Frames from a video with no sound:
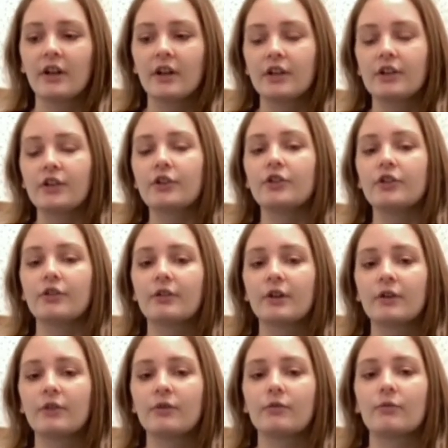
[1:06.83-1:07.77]
you're
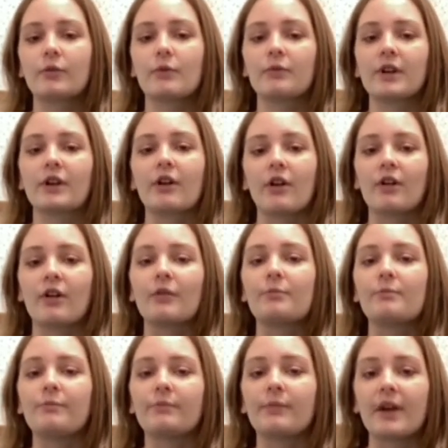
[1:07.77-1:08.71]
doing what we call
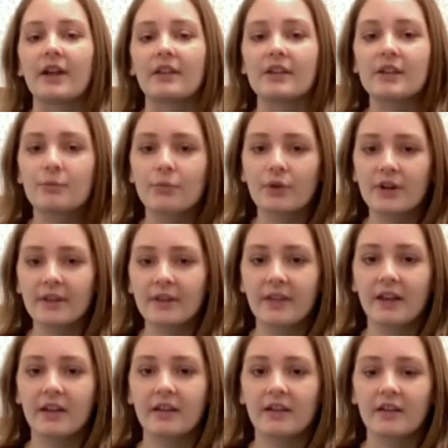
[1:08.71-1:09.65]
belly
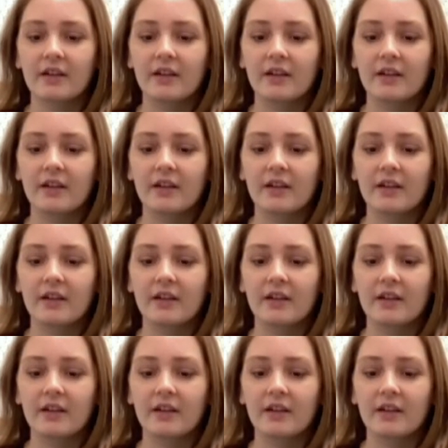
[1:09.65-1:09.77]
breathing.